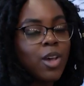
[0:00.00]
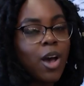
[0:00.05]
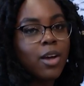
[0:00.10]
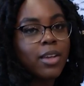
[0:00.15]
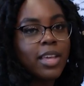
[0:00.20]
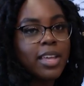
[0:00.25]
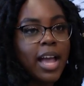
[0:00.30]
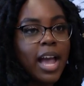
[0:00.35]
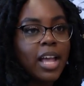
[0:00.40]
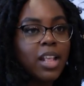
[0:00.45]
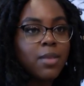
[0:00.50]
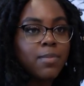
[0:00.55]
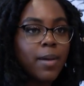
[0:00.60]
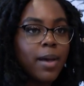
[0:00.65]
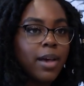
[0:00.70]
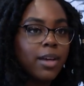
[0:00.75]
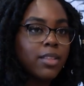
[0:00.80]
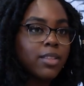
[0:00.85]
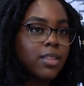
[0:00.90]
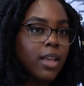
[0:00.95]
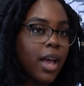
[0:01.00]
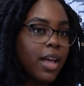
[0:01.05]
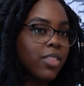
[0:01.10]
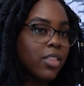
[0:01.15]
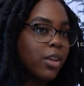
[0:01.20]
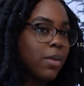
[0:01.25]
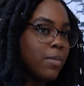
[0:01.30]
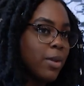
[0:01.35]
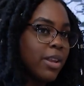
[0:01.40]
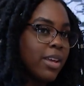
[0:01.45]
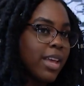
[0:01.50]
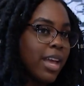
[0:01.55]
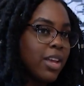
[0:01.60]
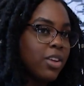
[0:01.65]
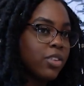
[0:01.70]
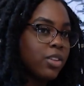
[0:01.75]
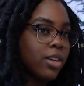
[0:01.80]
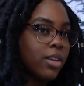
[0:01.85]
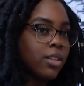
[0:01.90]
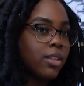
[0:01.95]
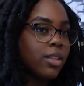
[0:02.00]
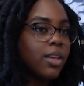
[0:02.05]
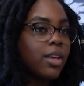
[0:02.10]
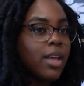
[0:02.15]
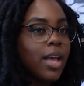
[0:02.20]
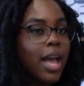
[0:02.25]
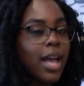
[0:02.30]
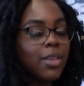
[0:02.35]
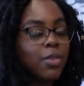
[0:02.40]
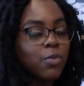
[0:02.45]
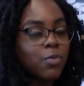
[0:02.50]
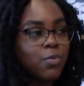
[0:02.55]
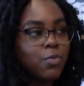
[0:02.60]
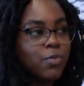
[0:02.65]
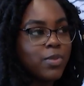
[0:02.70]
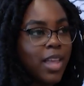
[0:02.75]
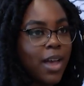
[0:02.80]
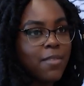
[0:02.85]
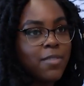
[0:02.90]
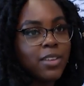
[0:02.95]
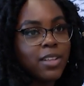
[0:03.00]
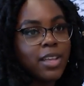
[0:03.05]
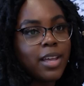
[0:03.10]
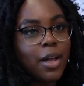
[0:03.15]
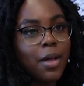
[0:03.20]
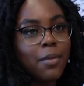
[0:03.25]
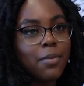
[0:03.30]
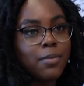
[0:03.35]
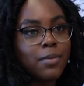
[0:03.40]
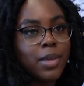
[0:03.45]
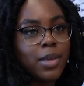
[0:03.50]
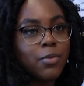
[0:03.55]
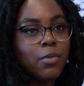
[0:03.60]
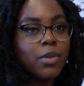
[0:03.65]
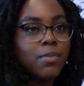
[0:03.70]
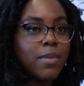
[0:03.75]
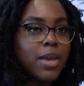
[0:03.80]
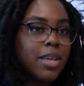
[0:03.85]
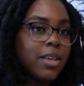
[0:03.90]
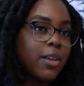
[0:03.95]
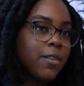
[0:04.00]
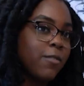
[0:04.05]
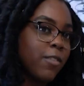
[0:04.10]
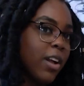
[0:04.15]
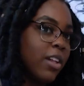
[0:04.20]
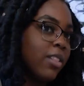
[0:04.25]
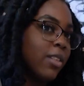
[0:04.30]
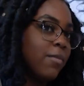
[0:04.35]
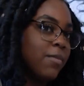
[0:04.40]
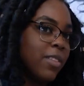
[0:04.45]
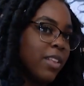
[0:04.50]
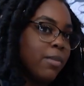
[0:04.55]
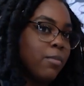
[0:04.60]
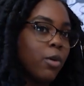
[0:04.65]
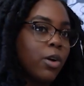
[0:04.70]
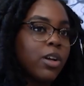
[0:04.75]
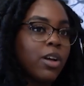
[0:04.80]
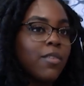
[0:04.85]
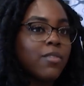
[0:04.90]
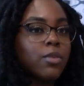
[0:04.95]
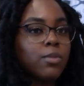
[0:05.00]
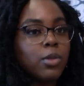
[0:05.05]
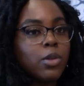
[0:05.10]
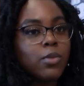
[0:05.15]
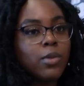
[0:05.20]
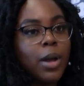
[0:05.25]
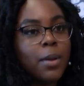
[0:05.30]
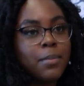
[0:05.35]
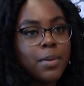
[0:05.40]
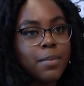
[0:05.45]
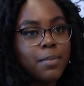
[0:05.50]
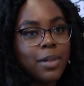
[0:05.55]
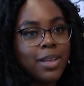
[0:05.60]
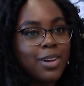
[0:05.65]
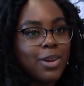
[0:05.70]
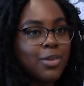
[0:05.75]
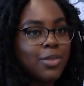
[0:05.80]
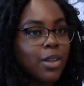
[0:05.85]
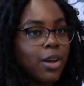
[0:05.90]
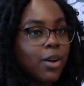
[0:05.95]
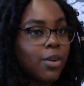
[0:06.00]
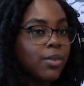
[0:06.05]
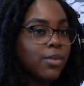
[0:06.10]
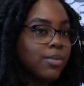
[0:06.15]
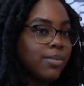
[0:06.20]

talking aspect and the communication has definitely helped me with making friends and feeling more comfortable around people I don't know.